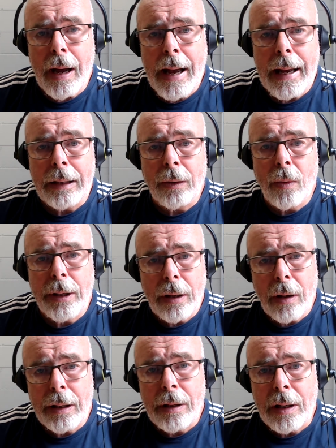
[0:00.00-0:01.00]
And
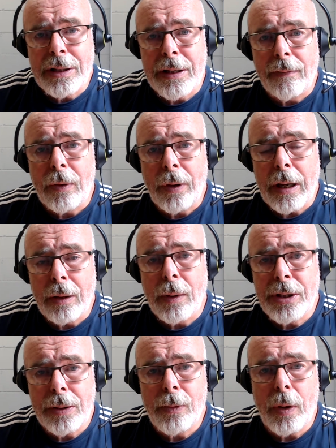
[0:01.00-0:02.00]
several occasions, there were
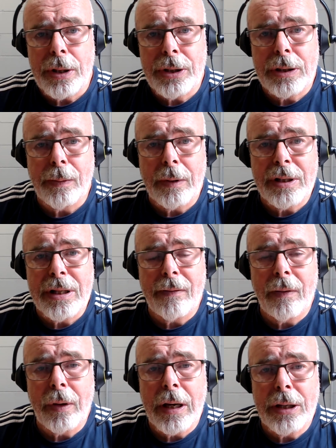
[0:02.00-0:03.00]
some questions, but on
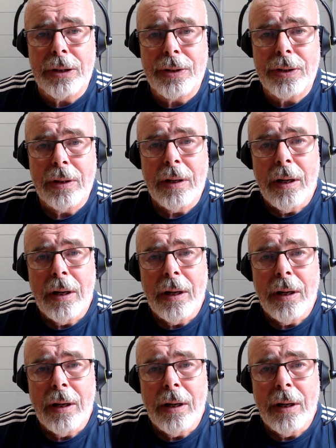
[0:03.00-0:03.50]
several occasions